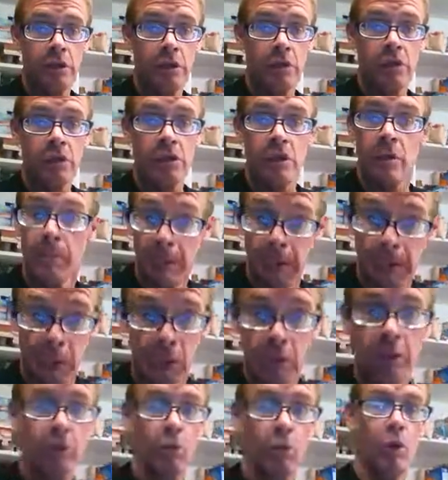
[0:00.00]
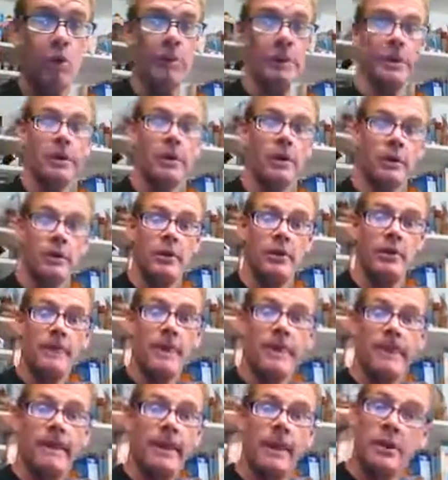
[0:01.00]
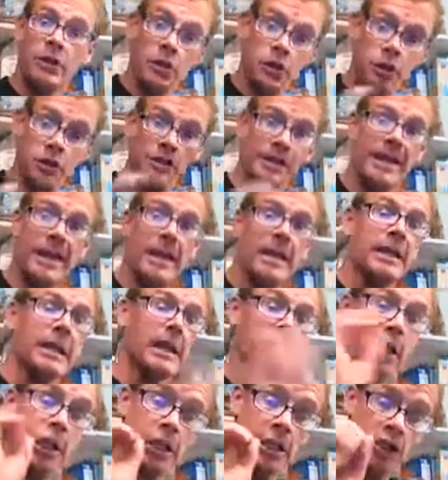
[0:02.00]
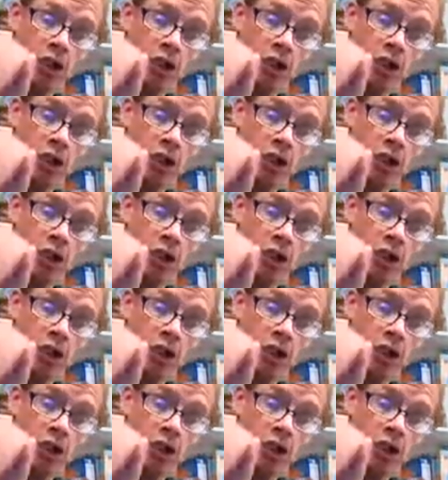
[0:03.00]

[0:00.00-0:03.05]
She's an American woman. And you're attacking